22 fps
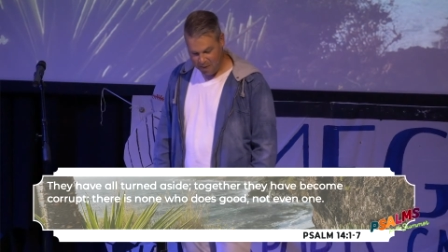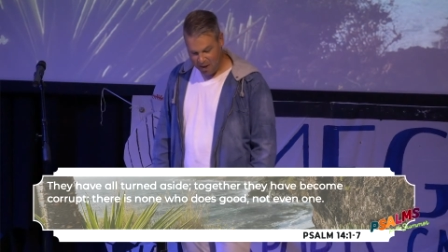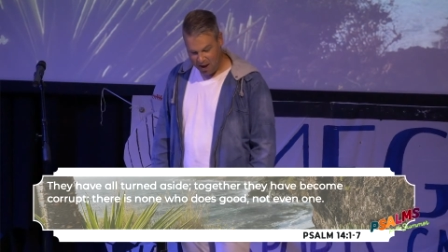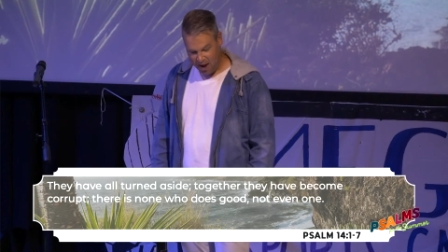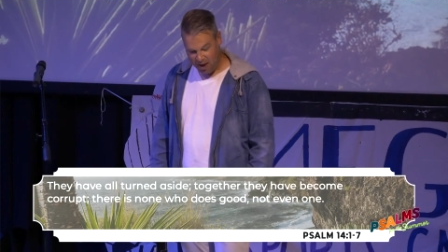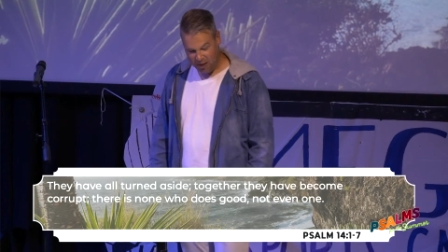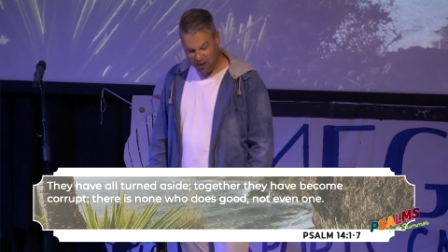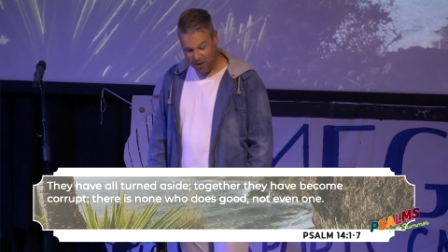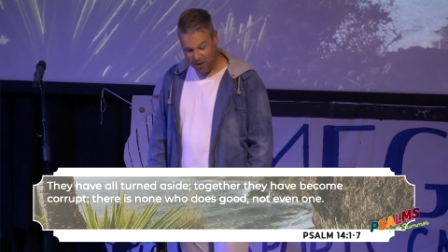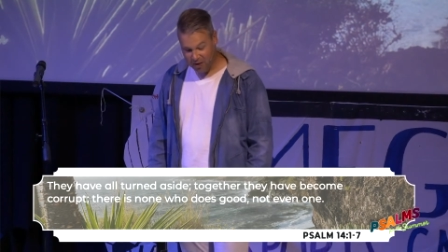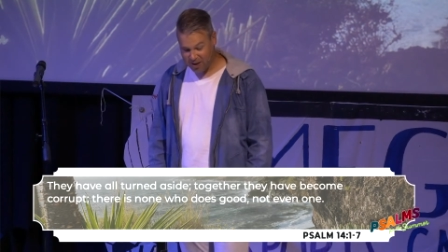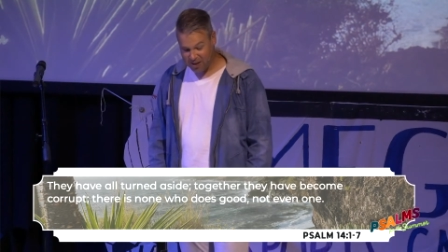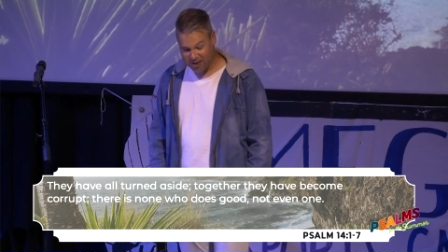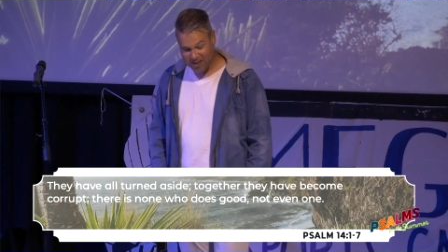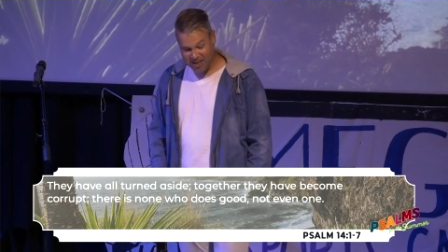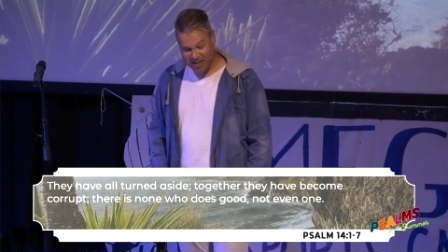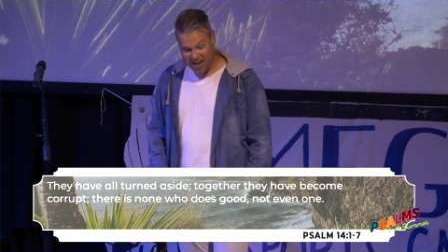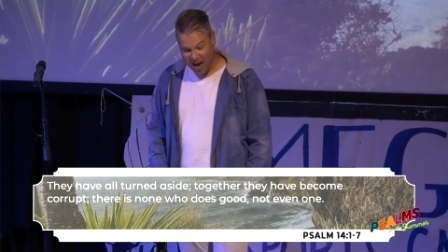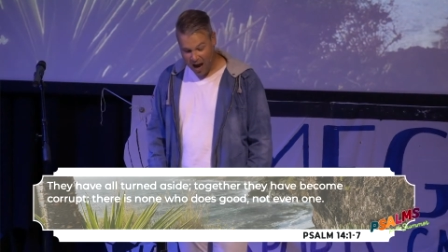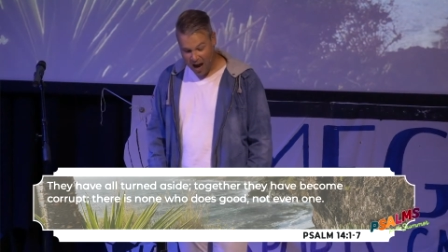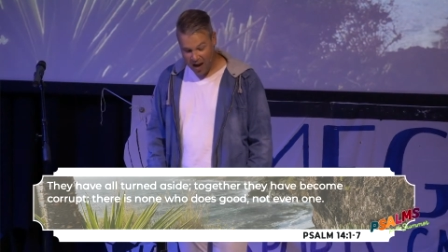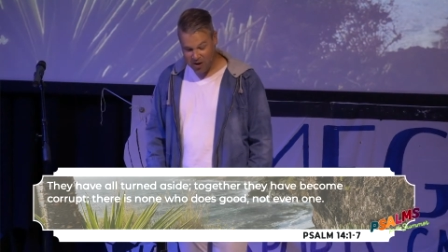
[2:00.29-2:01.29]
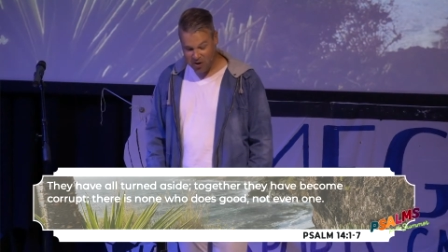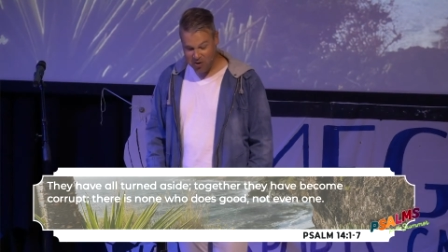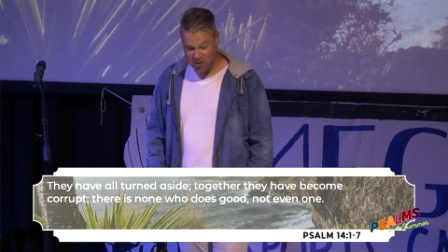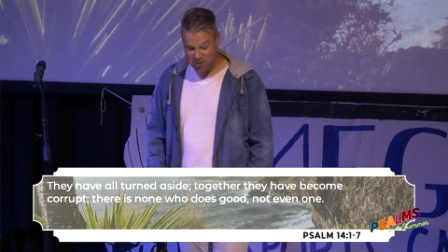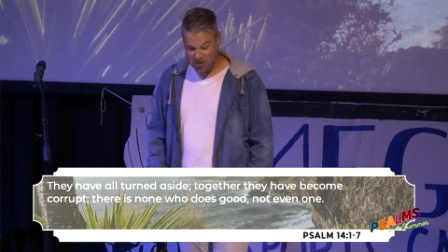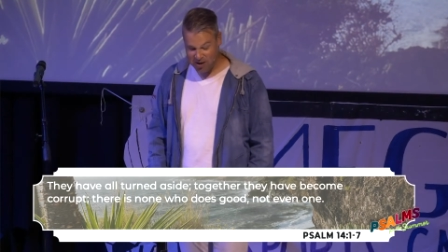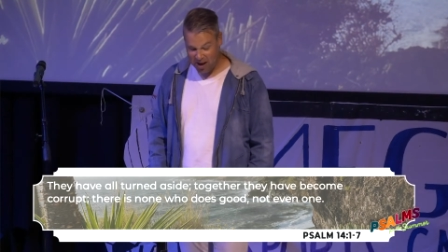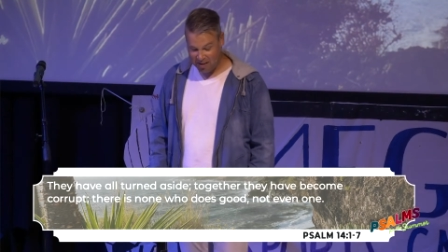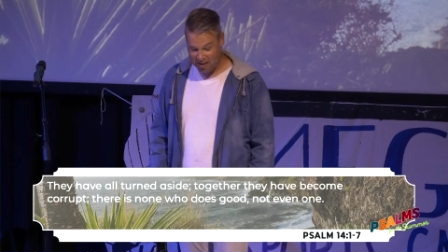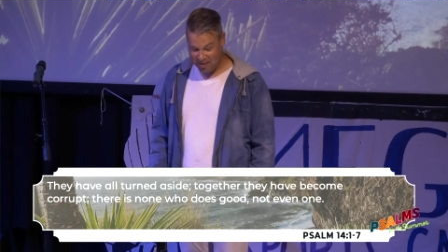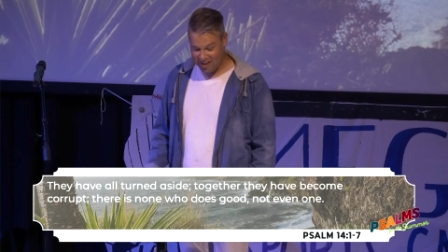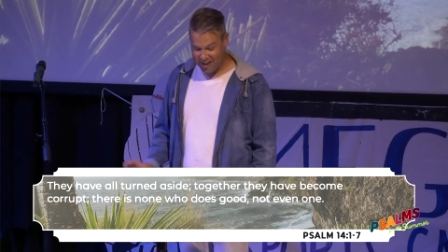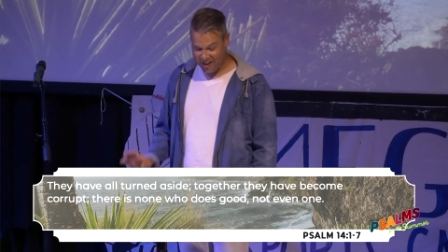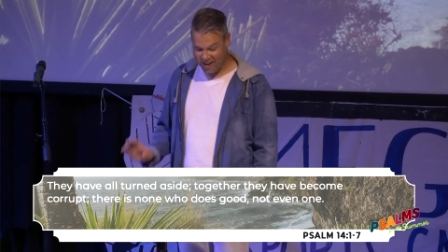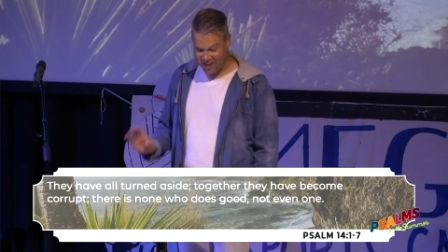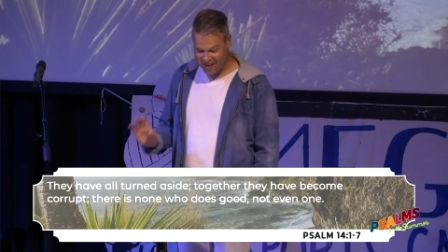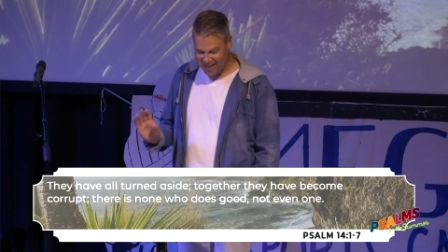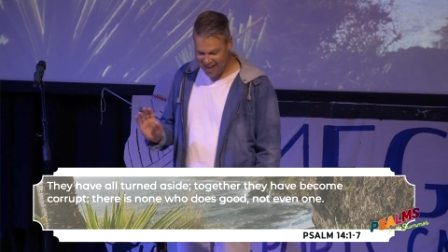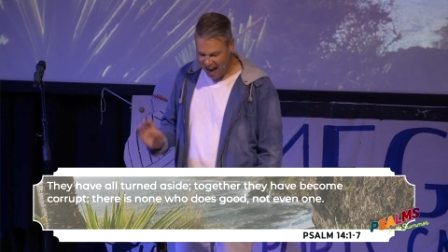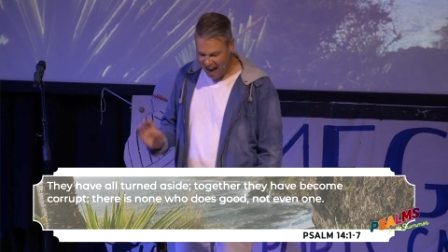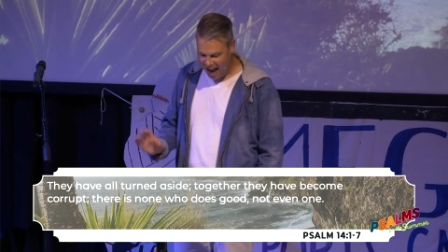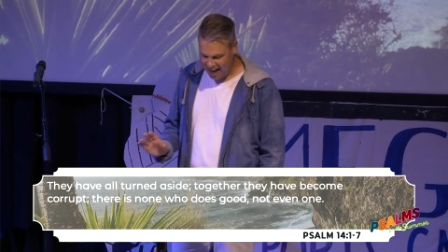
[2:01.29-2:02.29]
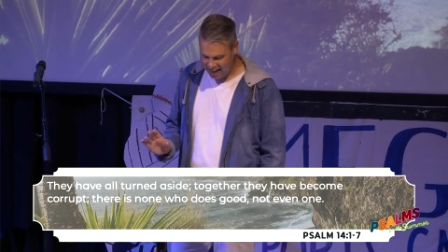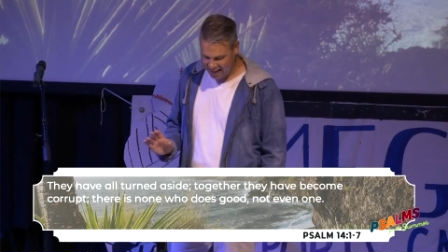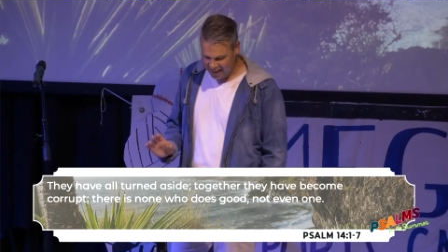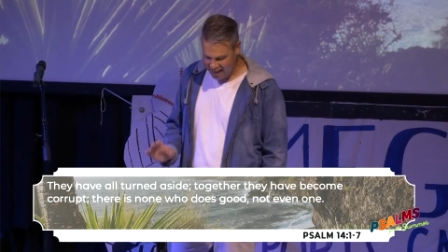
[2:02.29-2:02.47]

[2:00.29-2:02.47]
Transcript: and there is none who does good, not